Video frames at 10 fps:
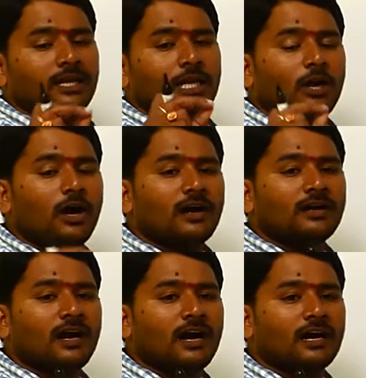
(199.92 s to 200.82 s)
long
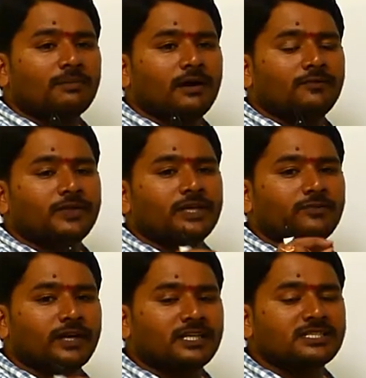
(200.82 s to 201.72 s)
arm of the
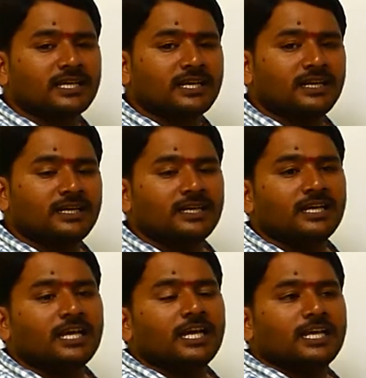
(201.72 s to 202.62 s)
22nd
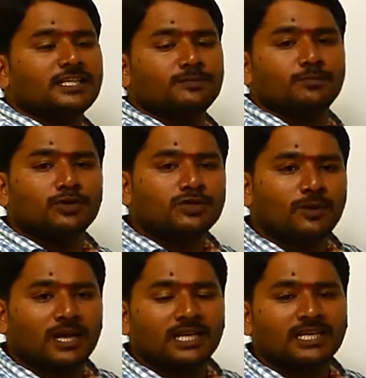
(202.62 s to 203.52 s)
is
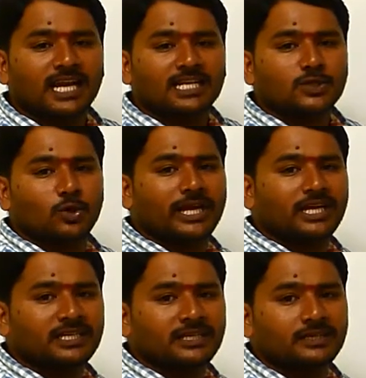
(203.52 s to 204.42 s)
mutually
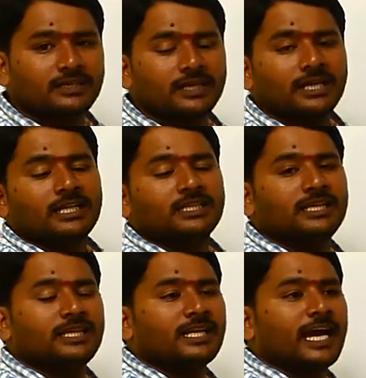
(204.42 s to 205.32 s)
translocated,
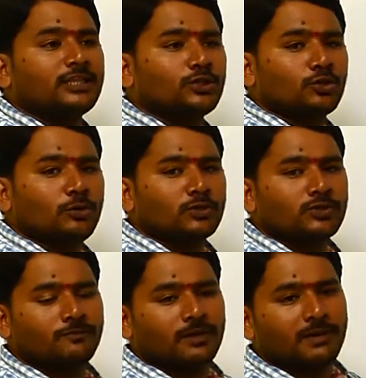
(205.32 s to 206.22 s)
then ninth
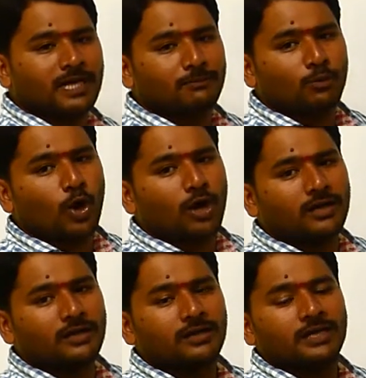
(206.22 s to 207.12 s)
chromosome will become
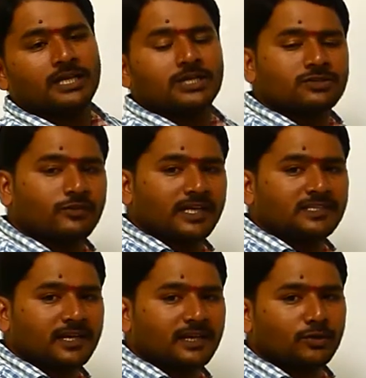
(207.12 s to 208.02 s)
long,
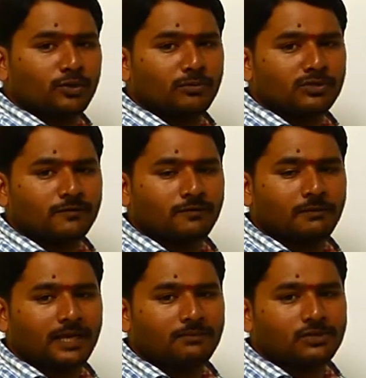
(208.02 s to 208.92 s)
22nd chromosome will
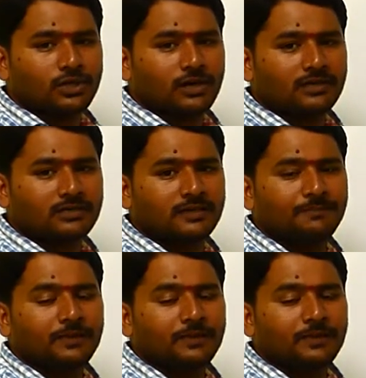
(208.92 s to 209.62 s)
become short.